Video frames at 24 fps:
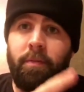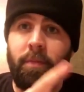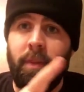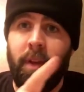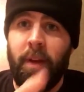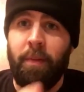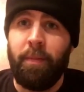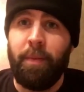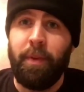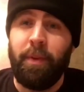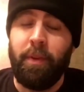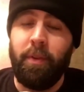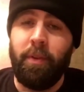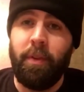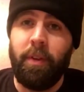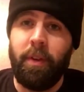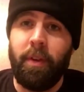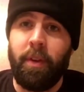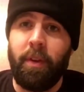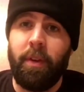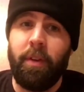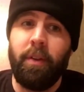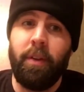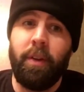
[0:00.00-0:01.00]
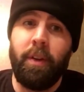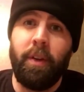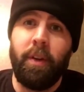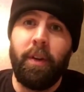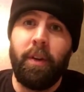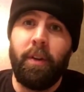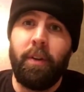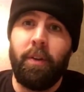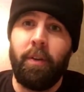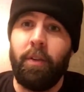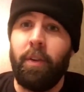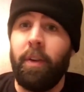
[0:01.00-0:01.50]
Happy New Year,
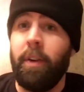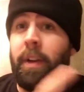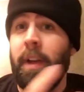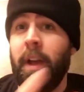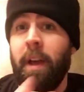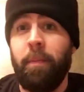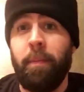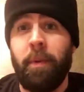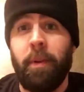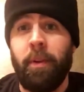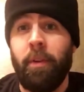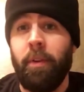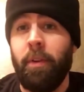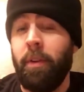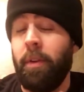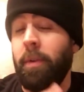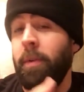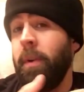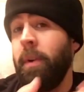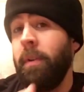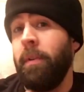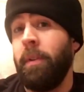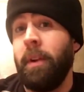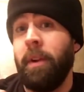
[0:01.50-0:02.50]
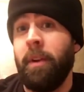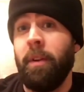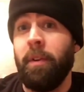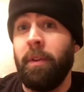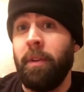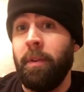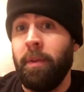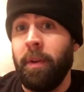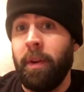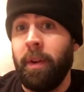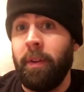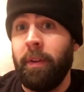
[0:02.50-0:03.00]
or unhappy New Year, whatever the hell
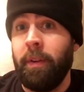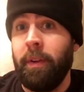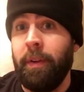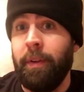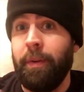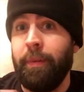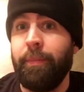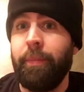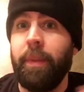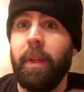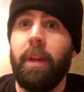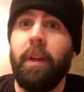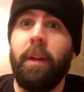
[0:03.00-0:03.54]
you want to do,